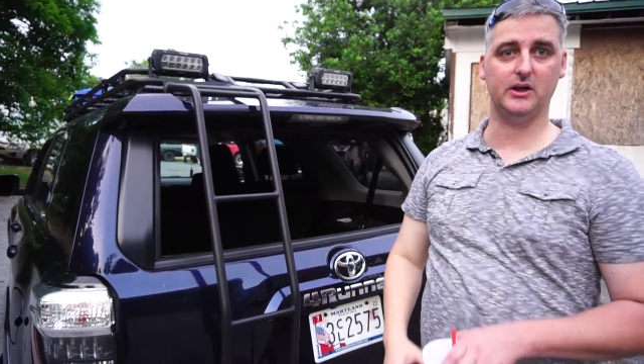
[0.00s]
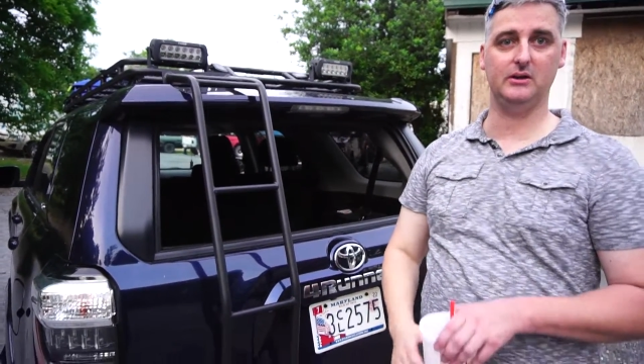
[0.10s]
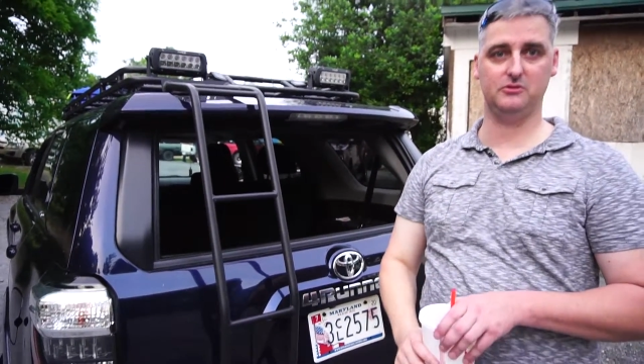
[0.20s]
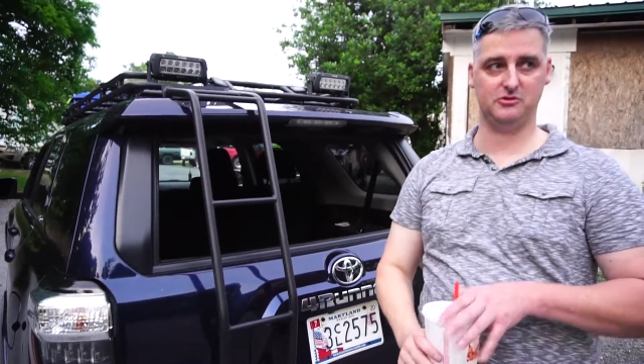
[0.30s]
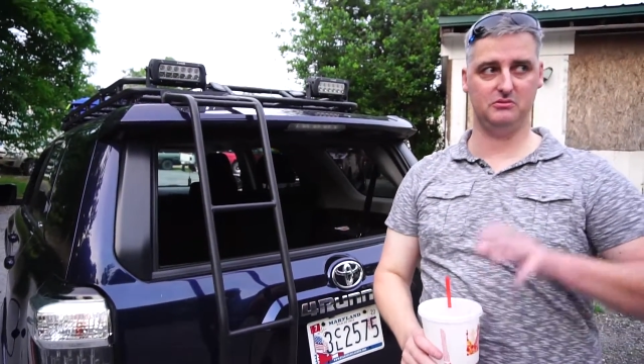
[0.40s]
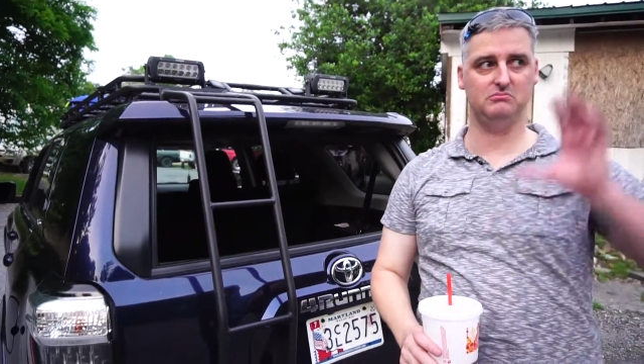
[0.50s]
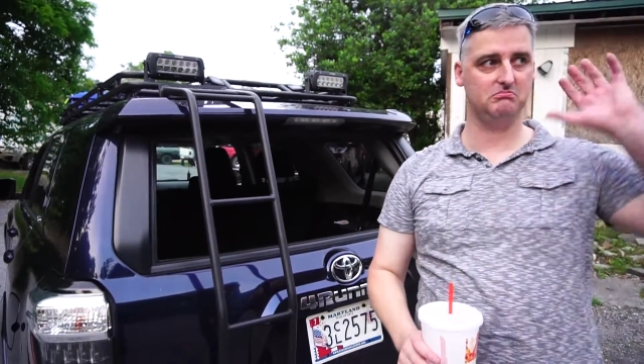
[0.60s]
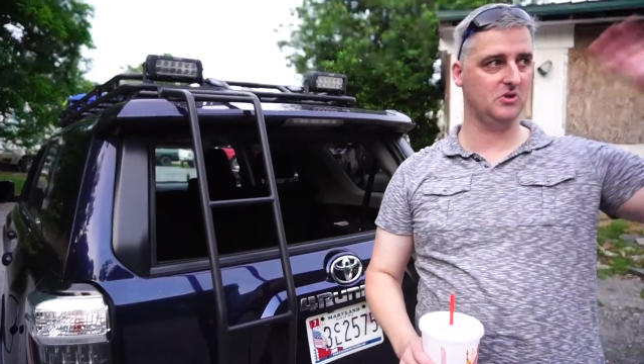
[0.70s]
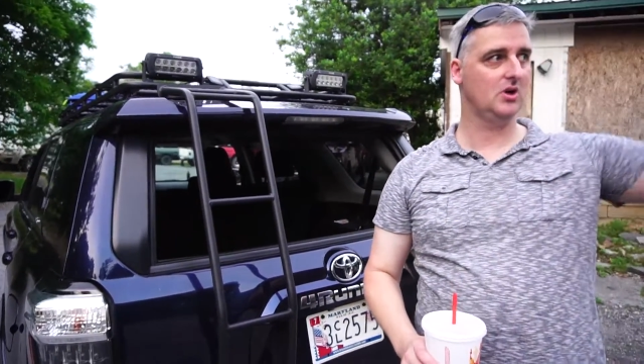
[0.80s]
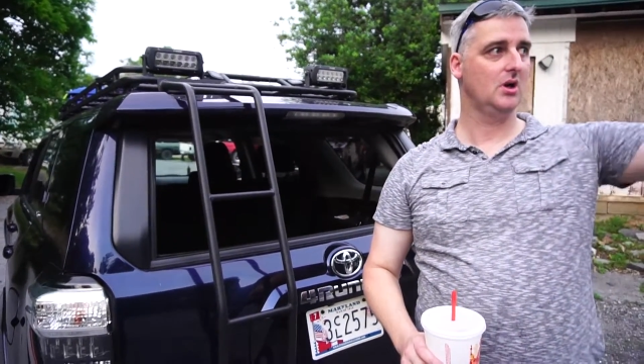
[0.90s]
it
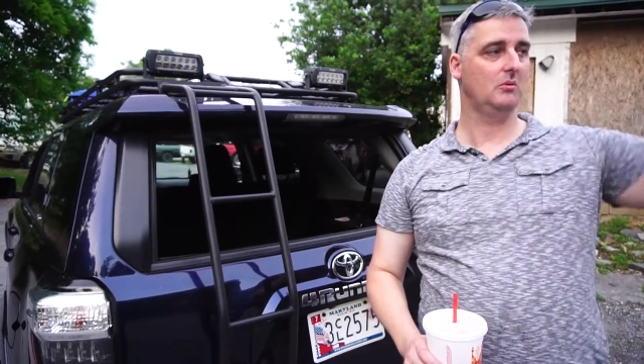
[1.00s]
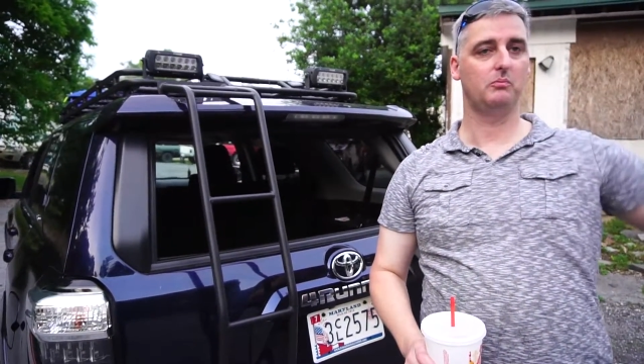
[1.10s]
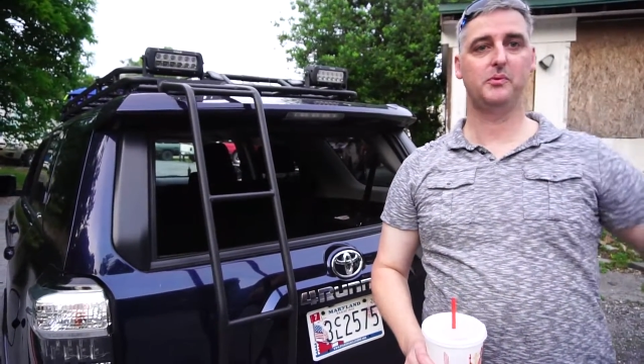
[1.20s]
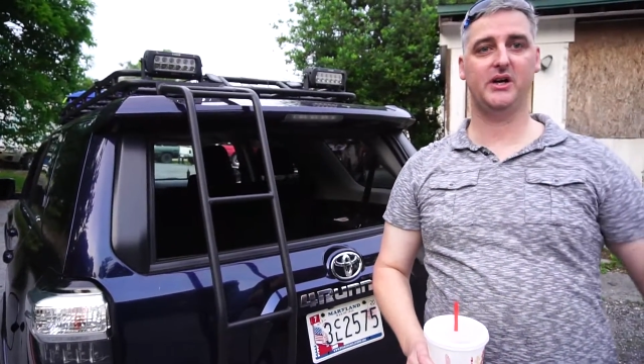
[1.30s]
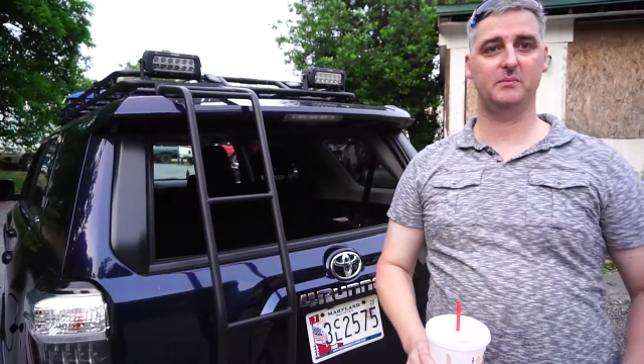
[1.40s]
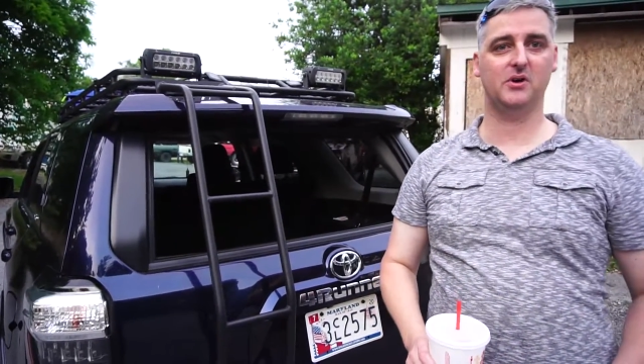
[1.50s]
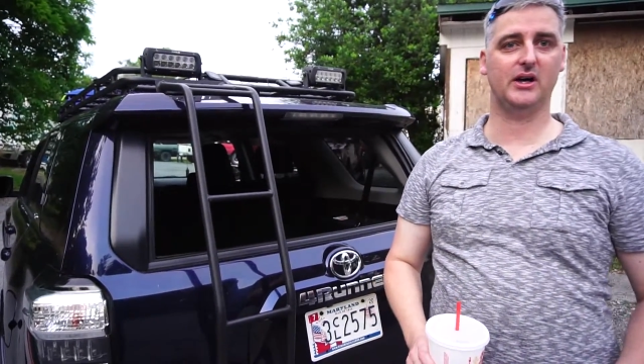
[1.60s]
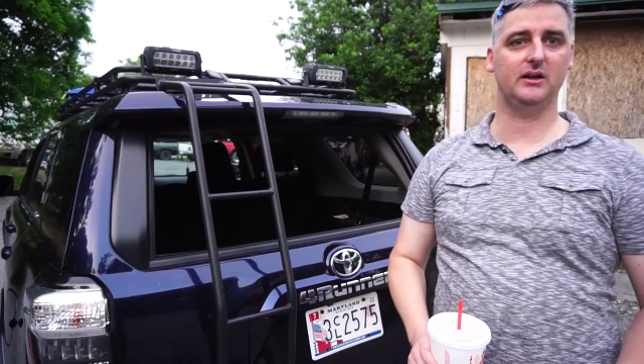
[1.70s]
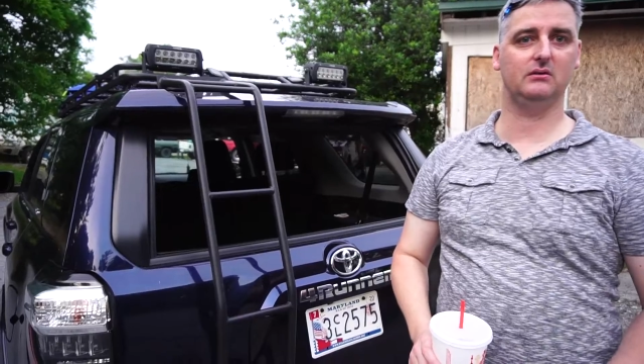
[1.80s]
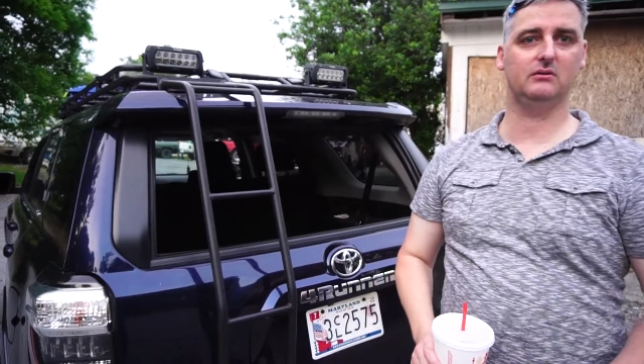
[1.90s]
pretty
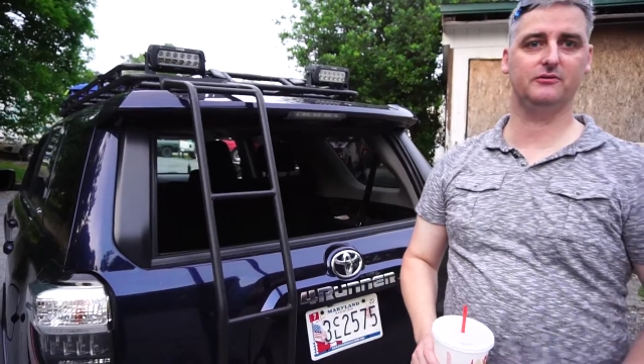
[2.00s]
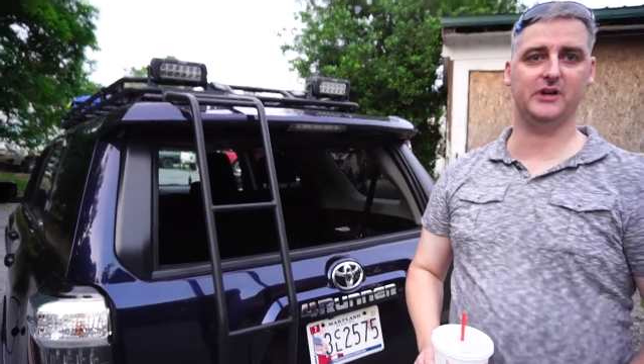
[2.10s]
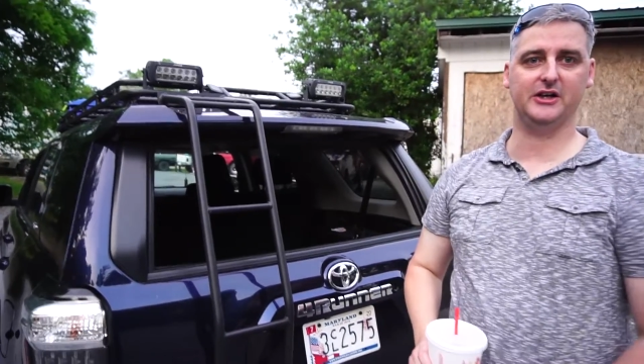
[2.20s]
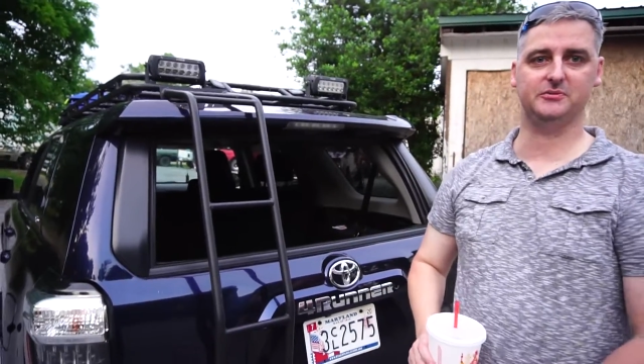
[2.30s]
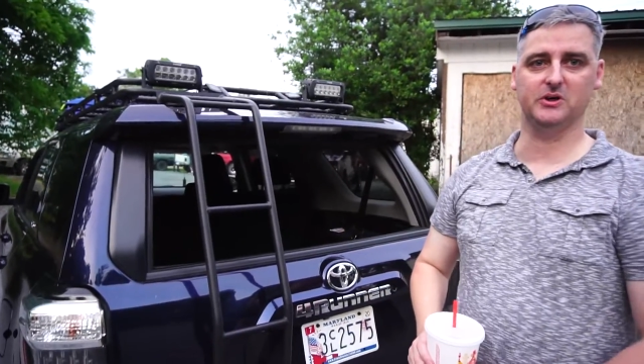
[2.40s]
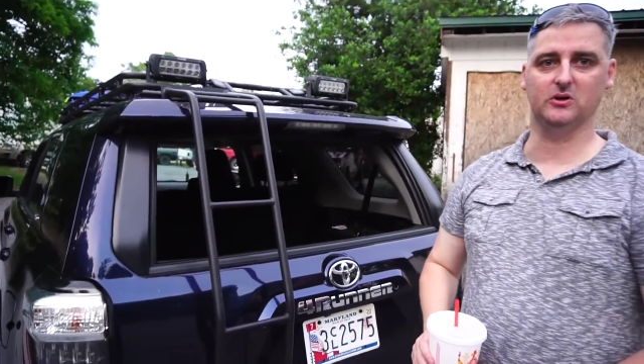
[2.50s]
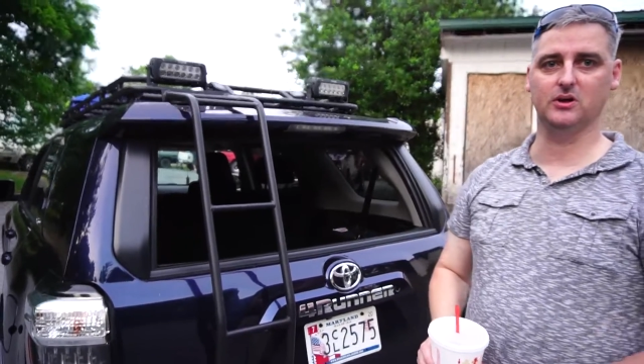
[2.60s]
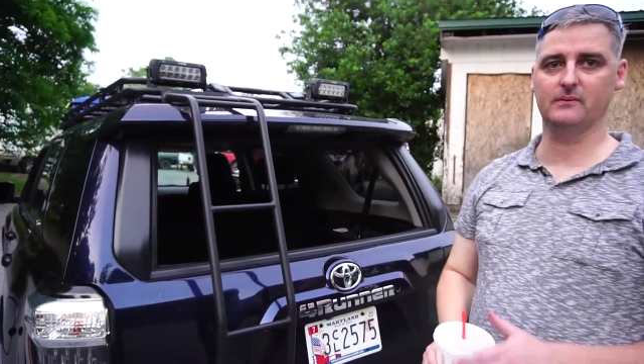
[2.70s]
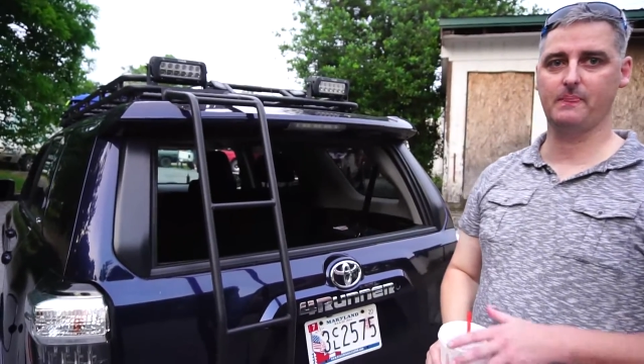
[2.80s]
bright flash mode.